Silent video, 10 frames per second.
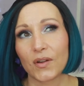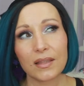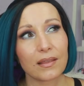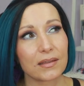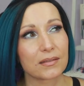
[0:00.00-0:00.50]
the
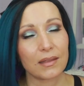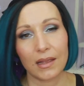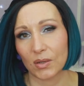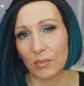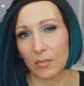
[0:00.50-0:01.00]
funny thing is that
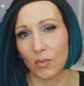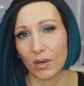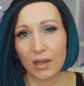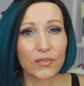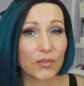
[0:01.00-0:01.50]
I remember
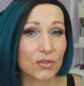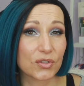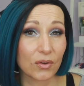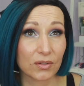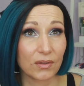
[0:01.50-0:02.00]
when I
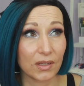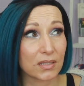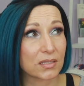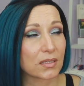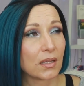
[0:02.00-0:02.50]
first got
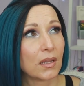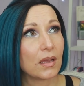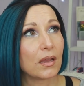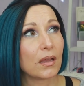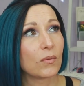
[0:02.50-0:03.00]
this,
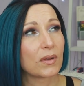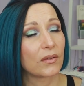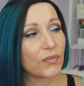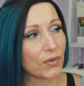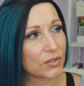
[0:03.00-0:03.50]
uh, when
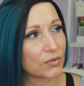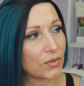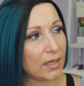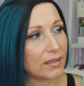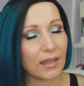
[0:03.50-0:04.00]
I first
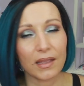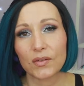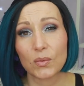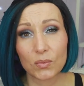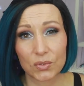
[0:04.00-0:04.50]
tried it,
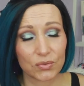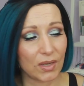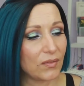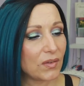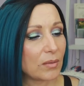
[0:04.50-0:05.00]
everyone was
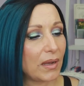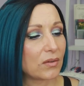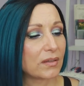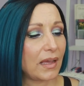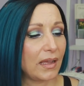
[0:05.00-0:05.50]
raving
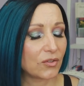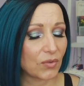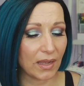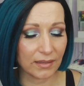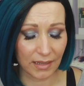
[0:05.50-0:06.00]
about it. I
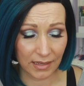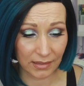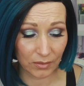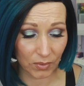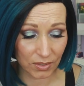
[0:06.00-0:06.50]
tried it
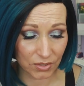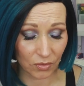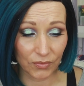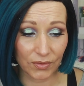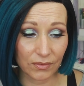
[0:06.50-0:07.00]
and it was
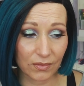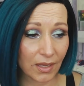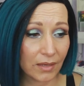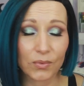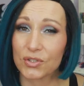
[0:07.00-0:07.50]
on
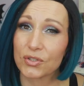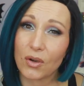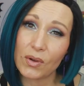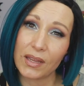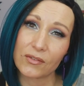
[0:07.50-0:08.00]
it was
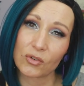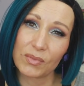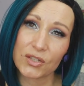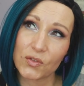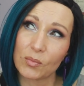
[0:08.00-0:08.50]
so hit or
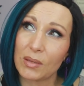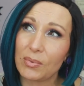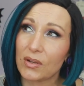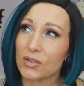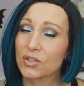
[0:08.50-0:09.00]
miss for me
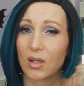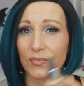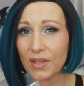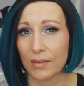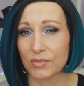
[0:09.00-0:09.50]
because
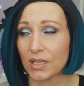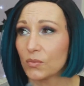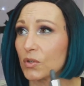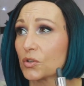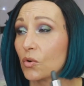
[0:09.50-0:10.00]
sometimes
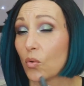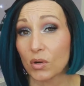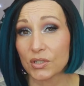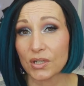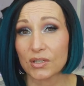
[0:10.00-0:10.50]
it was
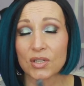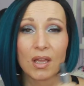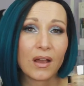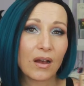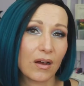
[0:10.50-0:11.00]
gorgeous
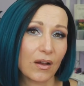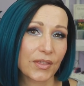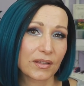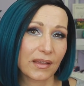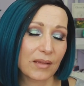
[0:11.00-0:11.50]

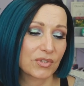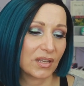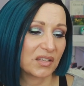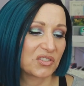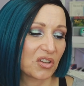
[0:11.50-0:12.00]
other
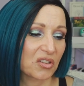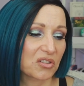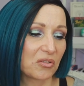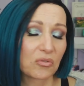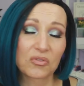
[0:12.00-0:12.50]
times it
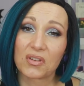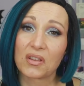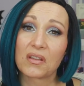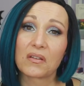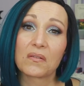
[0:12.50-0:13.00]
just looked